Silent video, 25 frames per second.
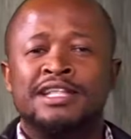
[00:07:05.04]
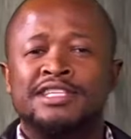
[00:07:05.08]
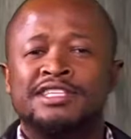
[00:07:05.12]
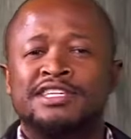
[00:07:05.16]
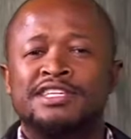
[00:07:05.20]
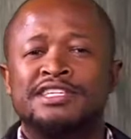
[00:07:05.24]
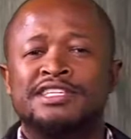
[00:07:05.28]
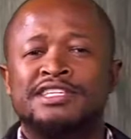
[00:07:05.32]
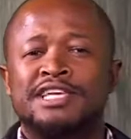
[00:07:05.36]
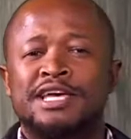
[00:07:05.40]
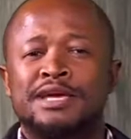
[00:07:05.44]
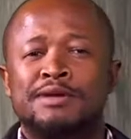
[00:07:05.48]

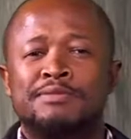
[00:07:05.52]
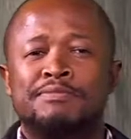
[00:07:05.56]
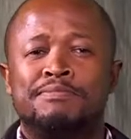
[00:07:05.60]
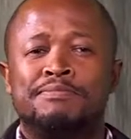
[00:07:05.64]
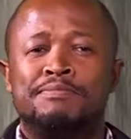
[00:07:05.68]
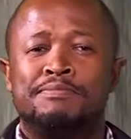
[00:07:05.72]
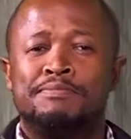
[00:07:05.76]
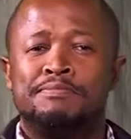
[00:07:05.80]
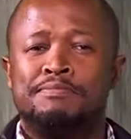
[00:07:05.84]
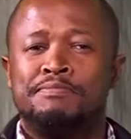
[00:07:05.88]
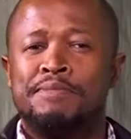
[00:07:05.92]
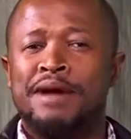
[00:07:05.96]
just say,
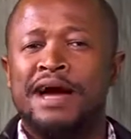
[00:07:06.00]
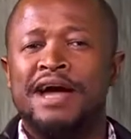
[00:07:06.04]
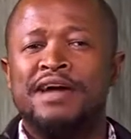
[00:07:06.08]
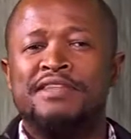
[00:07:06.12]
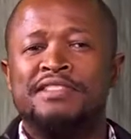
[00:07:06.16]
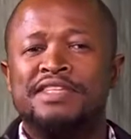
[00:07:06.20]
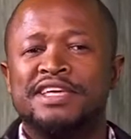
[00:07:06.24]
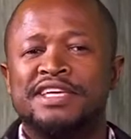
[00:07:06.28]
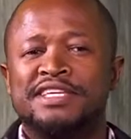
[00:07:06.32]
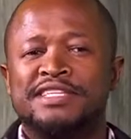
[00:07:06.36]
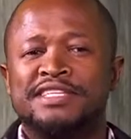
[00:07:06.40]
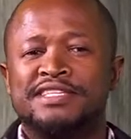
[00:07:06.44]
buy
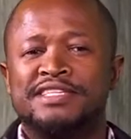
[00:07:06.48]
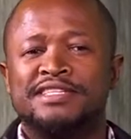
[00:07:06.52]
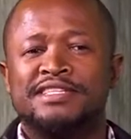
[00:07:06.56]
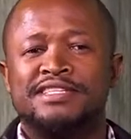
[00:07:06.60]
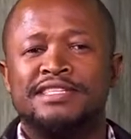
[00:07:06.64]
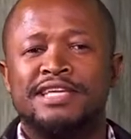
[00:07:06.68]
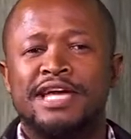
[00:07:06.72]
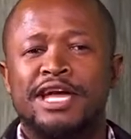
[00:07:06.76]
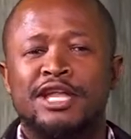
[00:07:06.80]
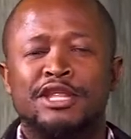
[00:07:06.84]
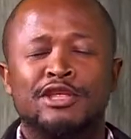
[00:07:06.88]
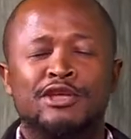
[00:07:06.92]
this,
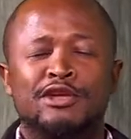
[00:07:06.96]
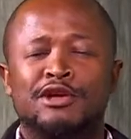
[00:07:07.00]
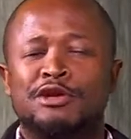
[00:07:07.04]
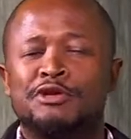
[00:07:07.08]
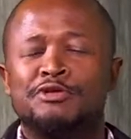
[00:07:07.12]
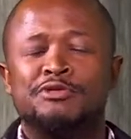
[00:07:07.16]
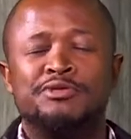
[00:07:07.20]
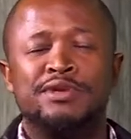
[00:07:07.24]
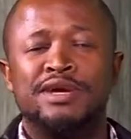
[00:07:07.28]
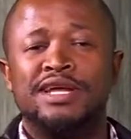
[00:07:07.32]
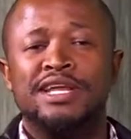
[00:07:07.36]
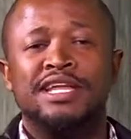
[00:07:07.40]
and you're
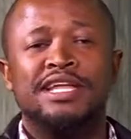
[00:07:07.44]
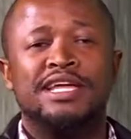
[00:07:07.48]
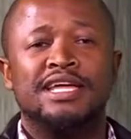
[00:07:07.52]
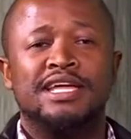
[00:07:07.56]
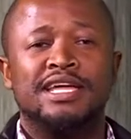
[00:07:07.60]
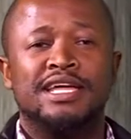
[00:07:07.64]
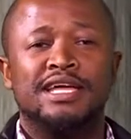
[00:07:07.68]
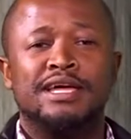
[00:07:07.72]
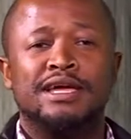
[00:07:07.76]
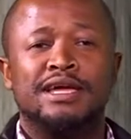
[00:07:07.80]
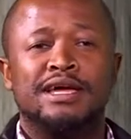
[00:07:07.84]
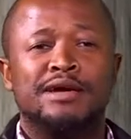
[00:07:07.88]
not
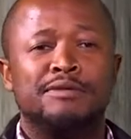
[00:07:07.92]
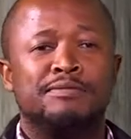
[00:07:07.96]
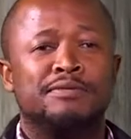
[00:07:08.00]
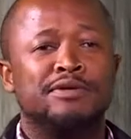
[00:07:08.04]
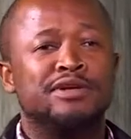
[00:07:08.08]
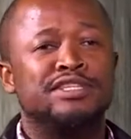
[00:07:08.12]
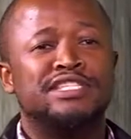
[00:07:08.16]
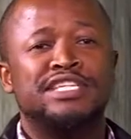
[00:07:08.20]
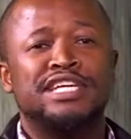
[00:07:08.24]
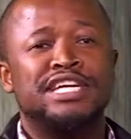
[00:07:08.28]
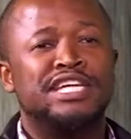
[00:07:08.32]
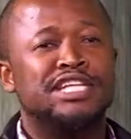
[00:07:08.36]
really
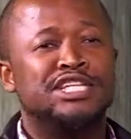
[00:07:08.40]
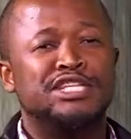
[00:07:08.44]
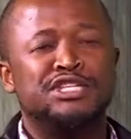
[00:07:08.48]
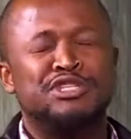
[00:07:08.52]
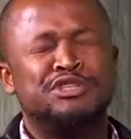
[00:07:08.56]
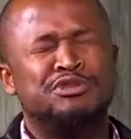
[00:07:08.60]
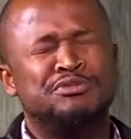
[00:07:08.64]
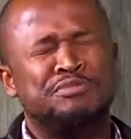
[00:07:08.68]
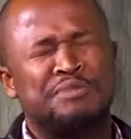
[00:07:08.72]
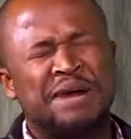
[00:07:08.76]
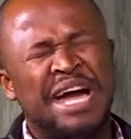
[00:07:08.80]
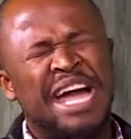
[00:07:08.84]
putting it
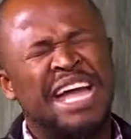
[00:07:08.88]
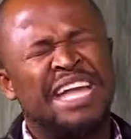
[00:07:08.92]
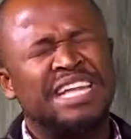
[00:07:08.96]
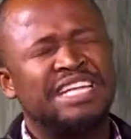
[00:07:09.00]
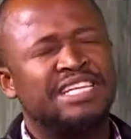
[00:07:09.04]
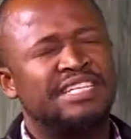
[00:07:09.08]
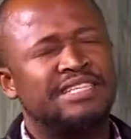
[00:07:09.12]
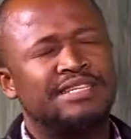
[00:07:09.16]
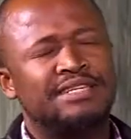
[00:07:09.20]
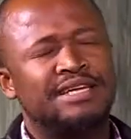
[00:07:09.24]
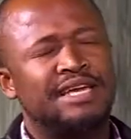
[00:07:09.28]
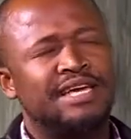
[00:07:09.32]
into
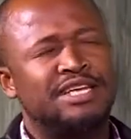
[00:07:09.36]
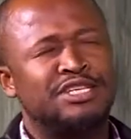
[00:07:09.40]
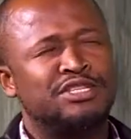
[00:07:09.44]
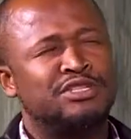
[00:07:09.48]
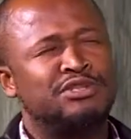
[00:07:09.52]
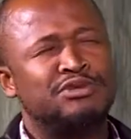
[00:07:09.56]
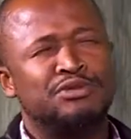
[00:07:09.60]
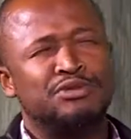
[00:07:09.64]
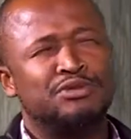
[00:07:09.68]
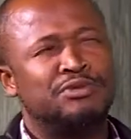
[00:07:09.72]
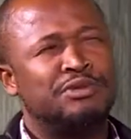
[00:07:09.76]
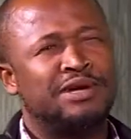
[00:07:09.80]
mind as
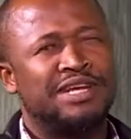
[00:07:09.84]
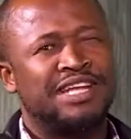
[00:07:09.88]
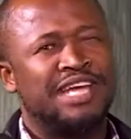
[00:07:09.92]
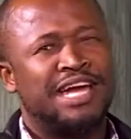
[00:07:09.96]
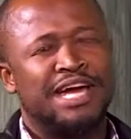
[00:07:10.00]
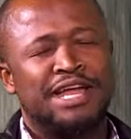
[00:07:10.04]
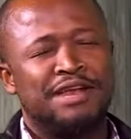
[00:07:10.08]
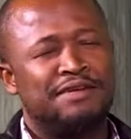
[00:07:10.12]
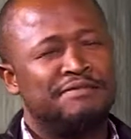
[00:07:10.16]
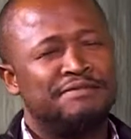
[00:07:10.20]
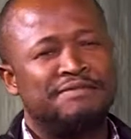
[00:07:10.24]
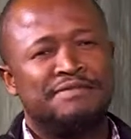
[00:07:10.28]
to what
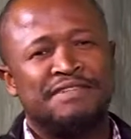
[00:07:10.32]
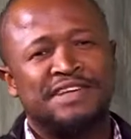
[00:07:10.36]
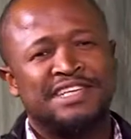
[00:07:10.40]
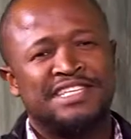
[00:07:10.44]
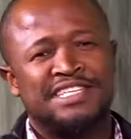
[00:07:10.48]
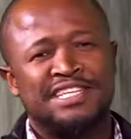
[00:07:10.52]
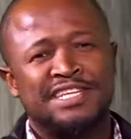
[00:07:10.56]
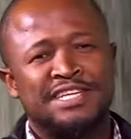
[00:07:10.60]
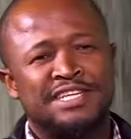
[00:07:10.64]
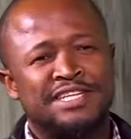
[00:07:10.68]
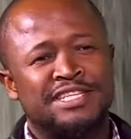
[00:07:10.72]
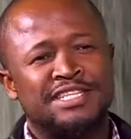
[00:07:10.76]
kind of a
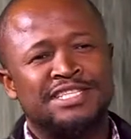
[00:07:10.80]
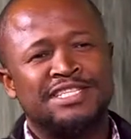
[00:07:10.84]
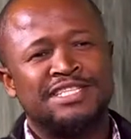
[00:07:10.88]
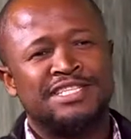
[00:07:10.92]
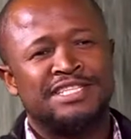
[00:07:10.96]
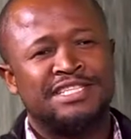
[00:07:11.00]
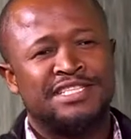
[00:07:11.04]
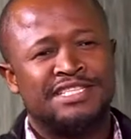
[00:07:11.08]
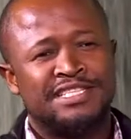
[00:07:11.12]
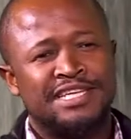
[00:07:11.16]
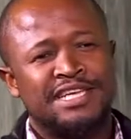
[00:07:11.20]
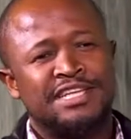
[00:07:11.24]

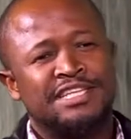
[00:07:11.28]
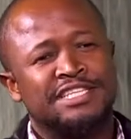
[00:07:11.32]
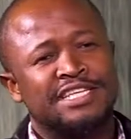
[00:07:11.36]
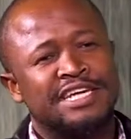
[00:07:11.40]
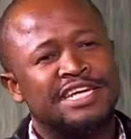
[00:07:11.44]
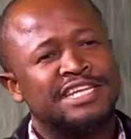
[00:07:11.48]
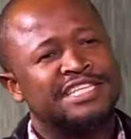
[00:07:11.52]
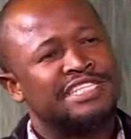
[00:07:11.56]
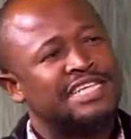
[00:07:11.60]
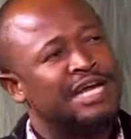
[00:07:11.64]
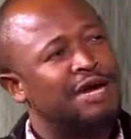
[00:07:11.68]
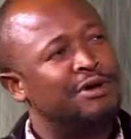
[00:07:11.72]

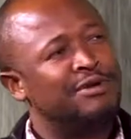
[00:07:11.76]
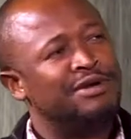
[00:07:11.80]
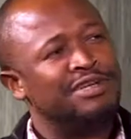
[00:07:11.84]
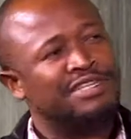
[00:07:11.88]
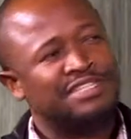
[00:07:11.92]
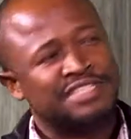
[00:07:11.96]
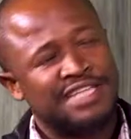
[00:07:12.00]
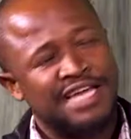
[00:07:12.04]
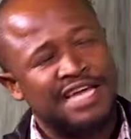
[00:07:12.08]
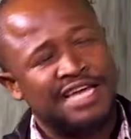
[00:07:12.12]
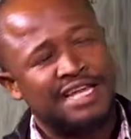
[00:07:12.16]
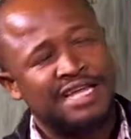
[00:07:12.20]
sanitary towel
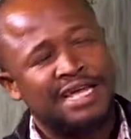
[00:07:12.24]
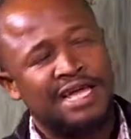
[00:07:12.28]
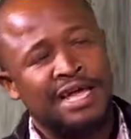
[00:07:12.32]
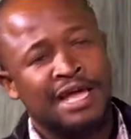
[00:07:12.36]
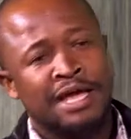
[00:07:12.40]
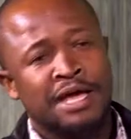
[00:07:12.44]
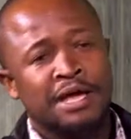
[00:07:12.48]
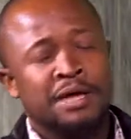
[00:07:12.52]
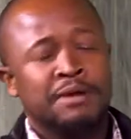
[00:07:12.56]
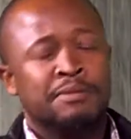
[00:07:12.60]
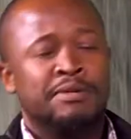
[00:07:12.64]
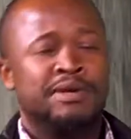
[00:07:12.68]
is that.
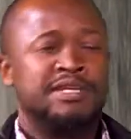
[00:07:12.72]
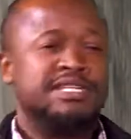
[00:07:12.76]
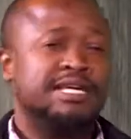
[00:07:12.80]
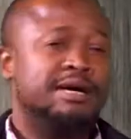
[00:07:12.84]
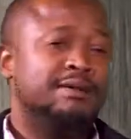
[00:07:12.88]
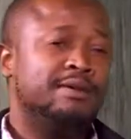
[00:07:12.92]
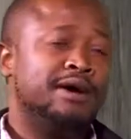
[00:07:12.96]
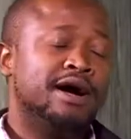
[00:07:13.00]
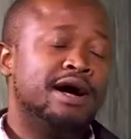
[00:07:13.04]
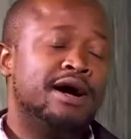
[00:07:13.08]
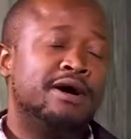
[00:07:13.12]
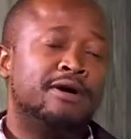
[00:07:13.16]
But
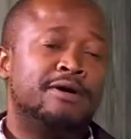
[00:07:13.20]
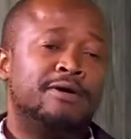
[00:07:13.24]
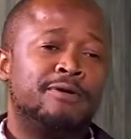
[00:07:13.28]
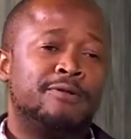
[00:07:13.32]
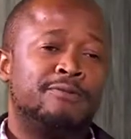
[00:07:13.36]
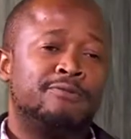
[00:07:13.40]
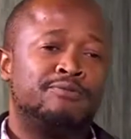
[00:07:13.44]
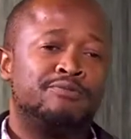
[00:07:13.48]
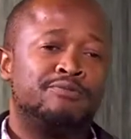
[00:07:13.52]
somehow,